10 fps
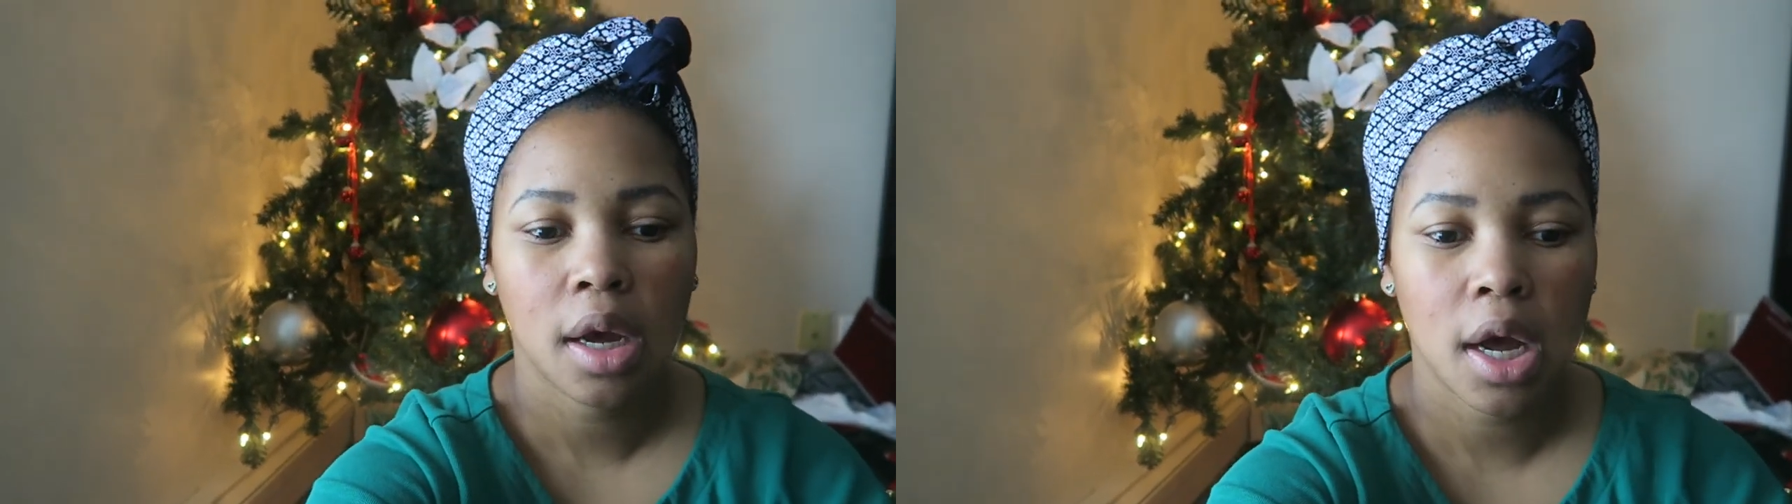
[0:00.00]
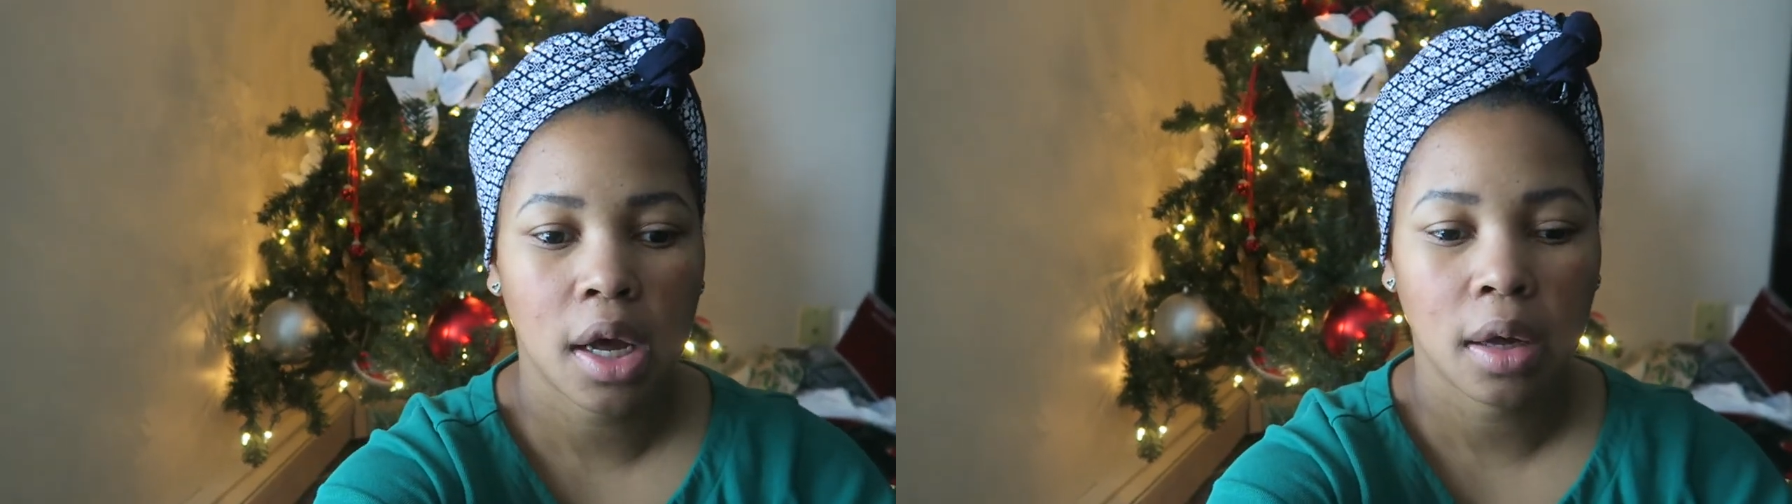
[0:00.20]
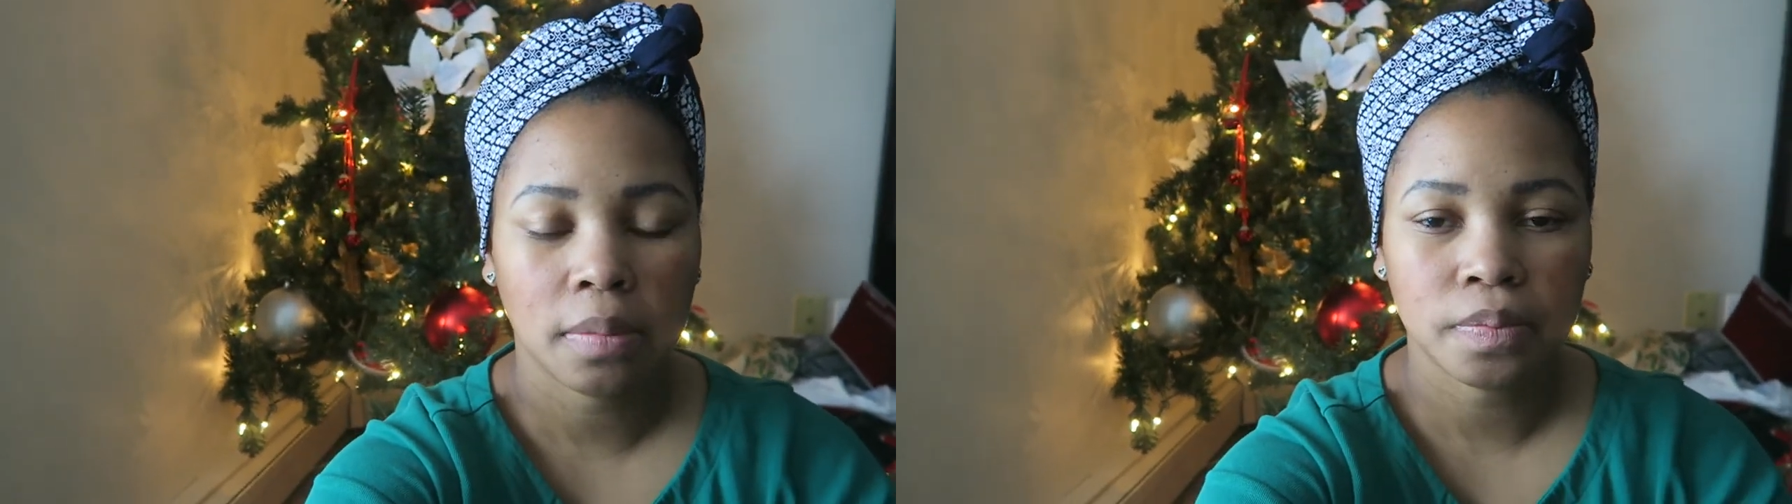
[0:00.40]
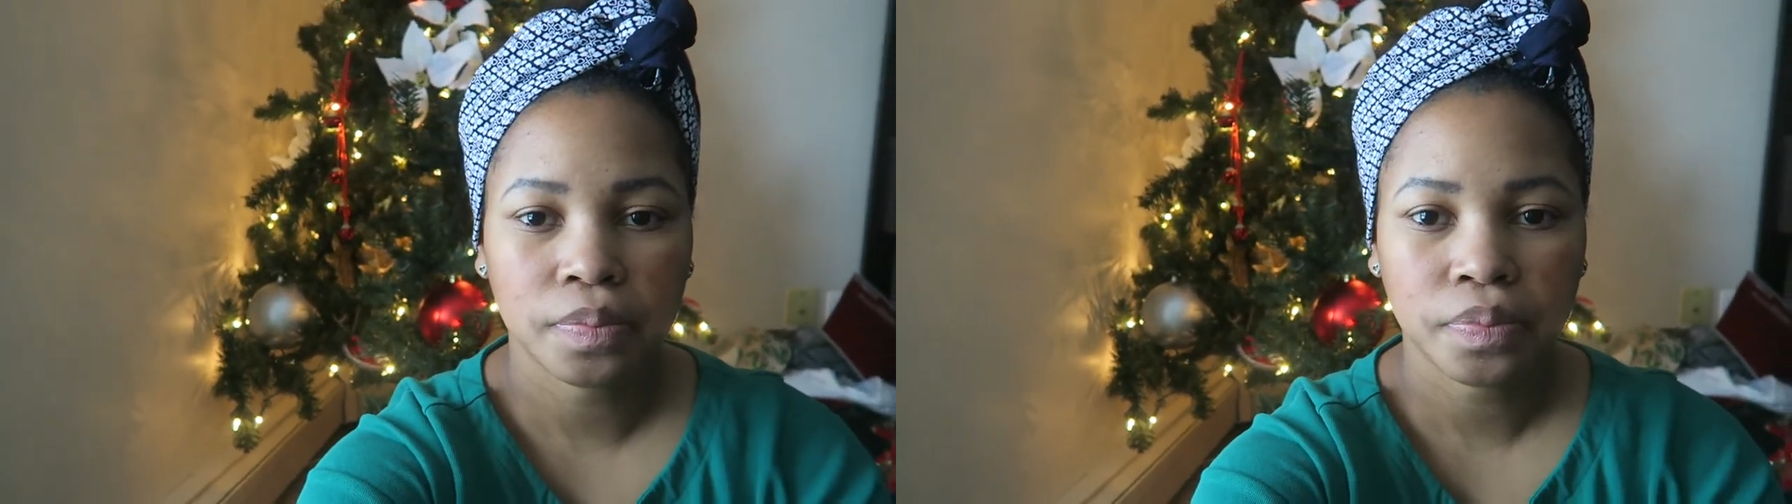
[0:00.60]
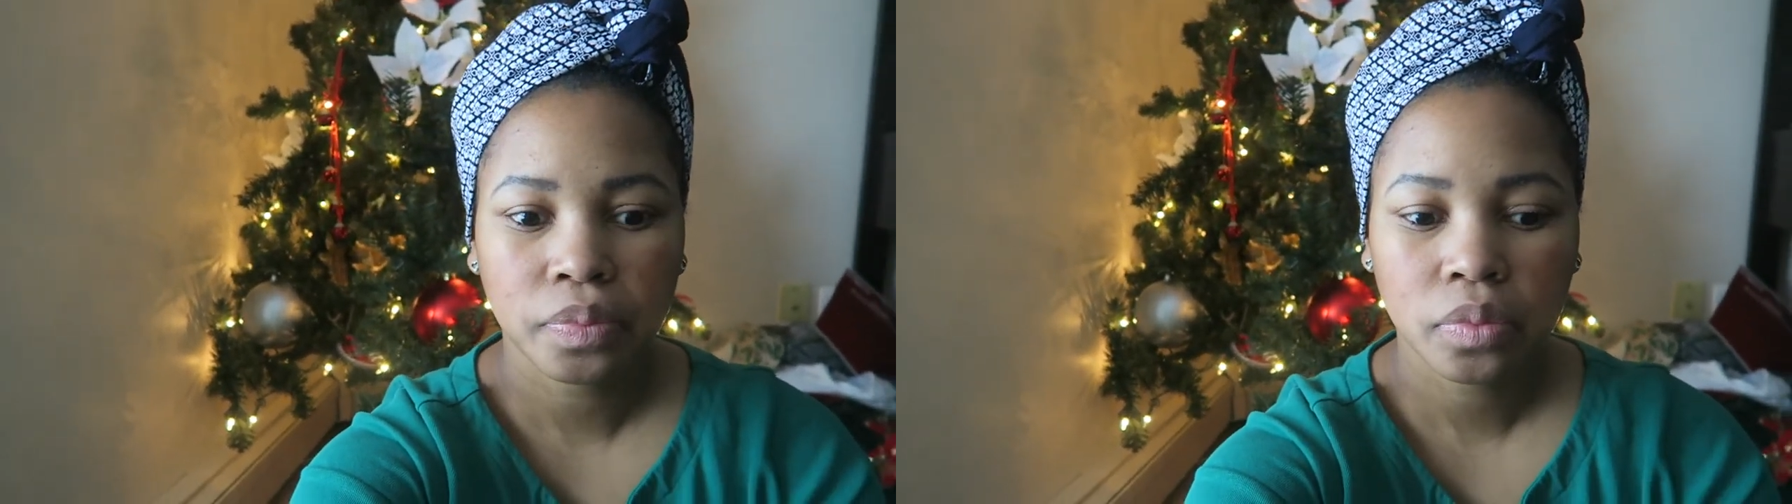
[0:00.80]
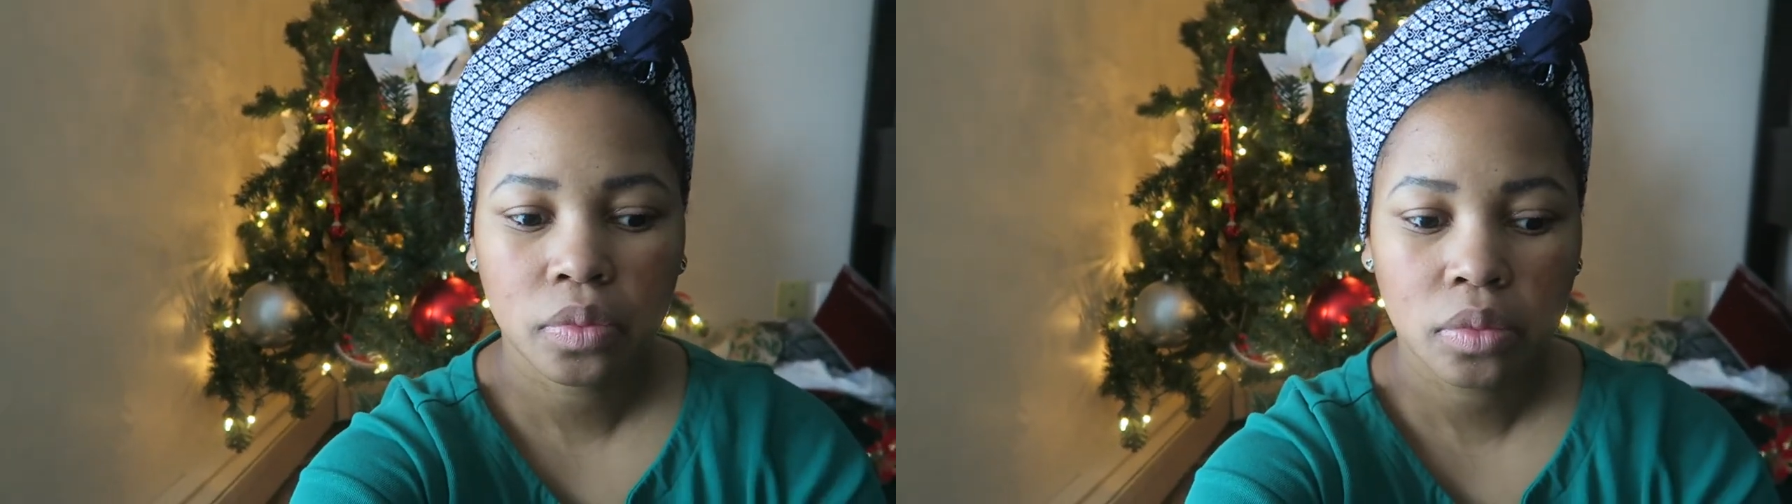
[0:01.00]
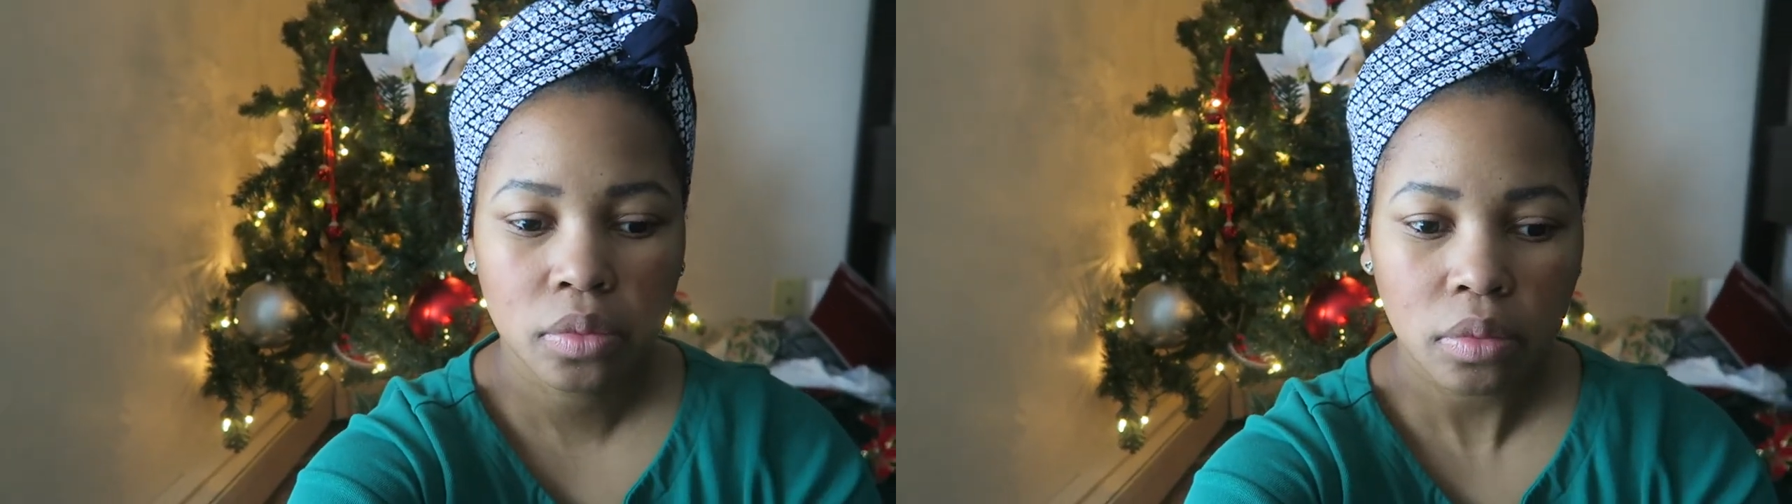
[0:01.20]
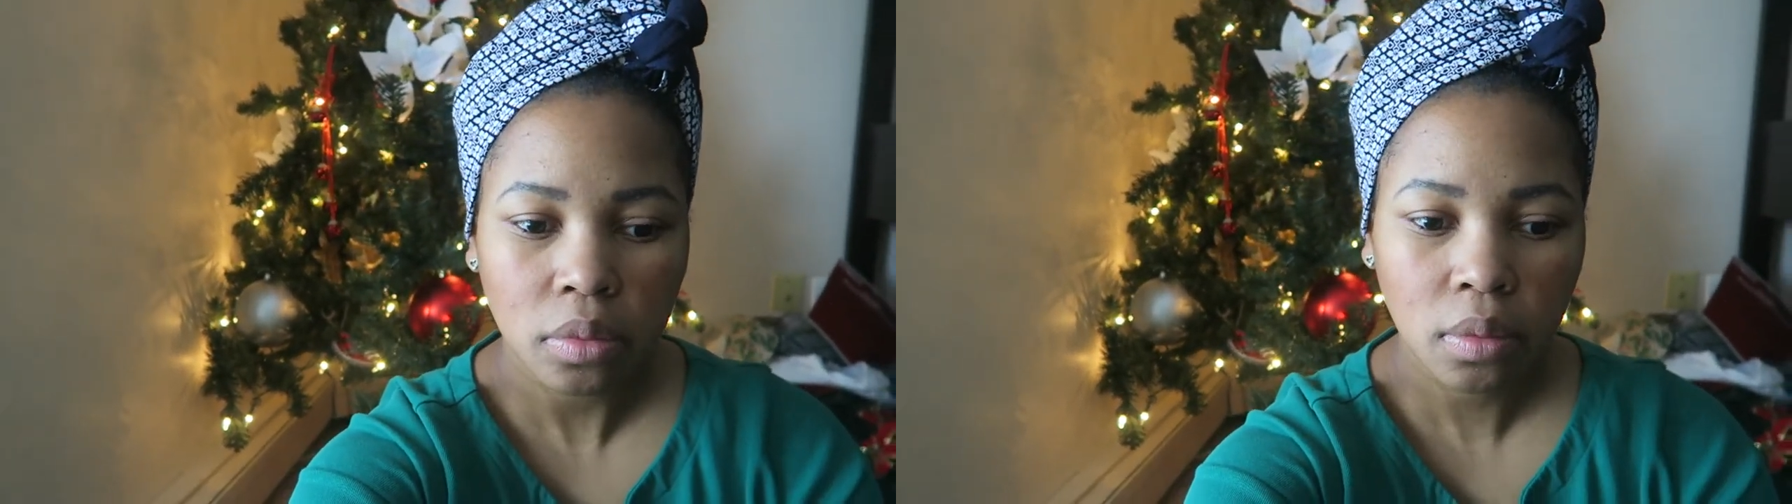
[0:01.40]
Um,
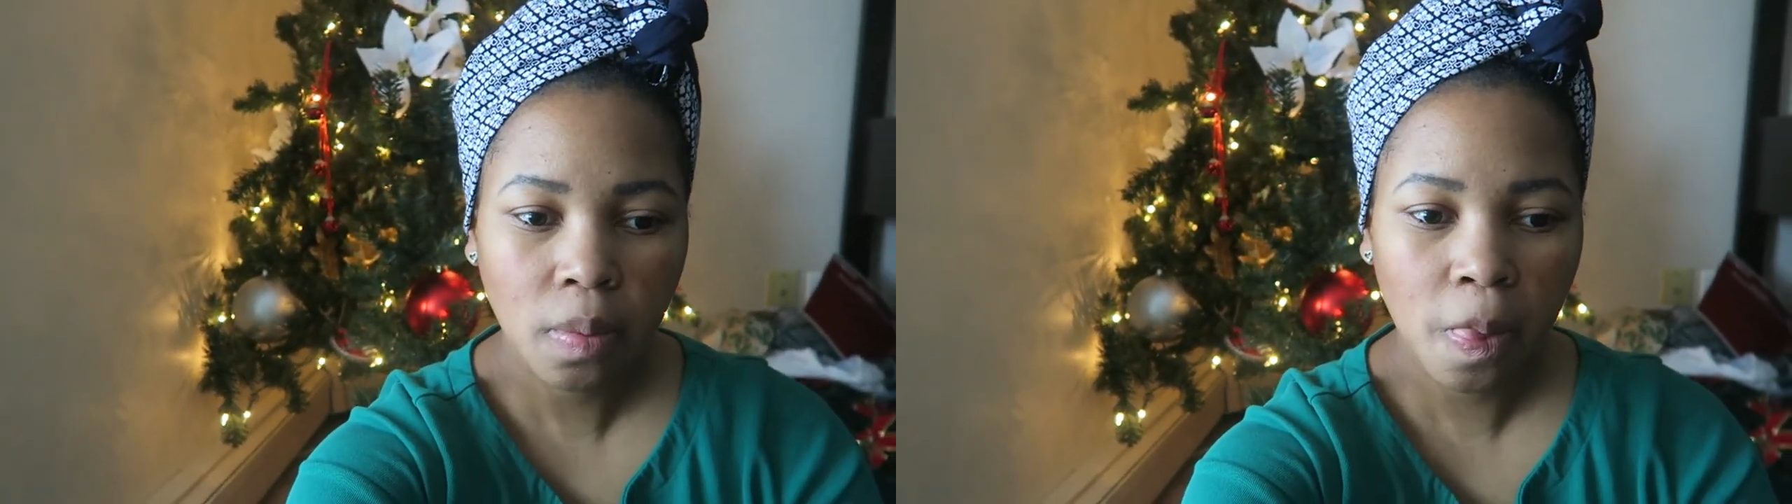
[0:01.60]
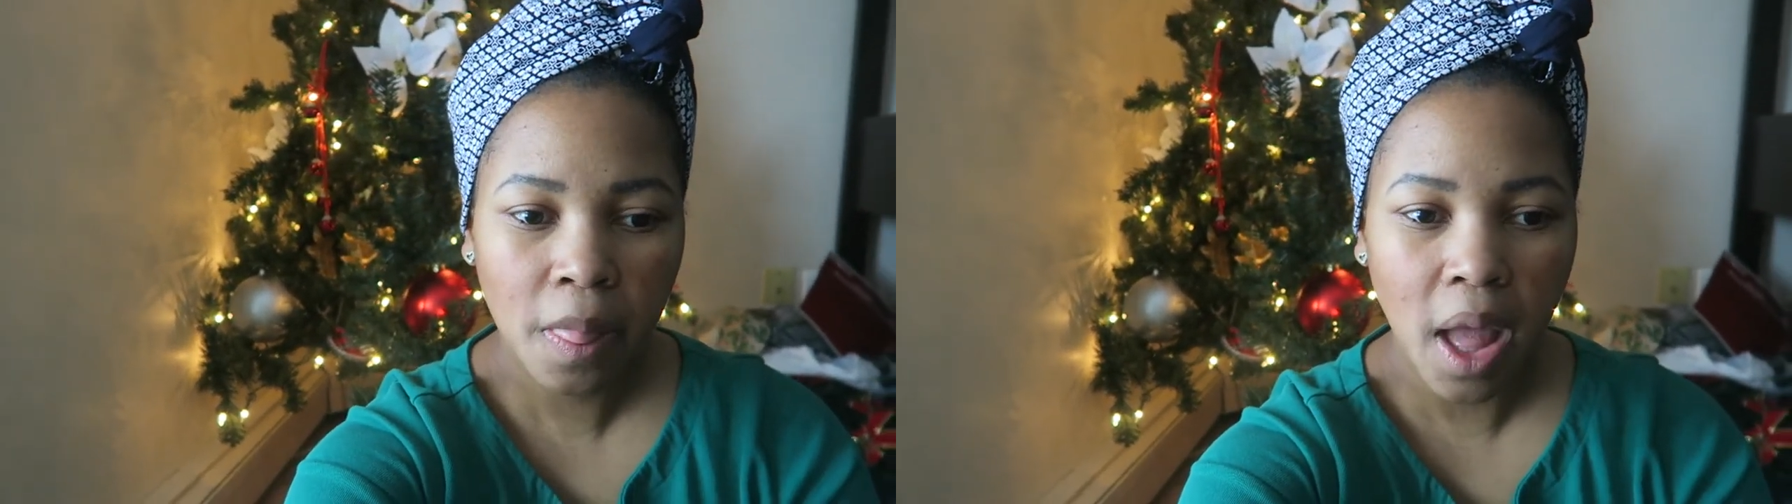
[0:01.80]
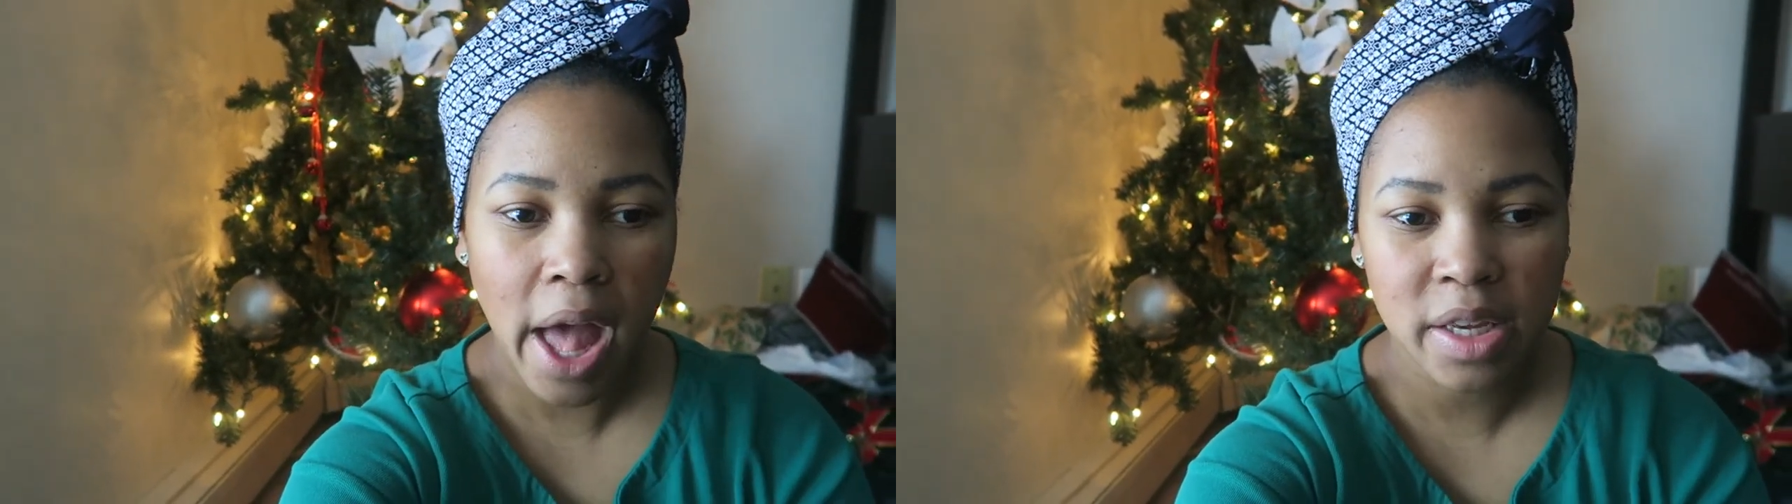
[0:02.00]
I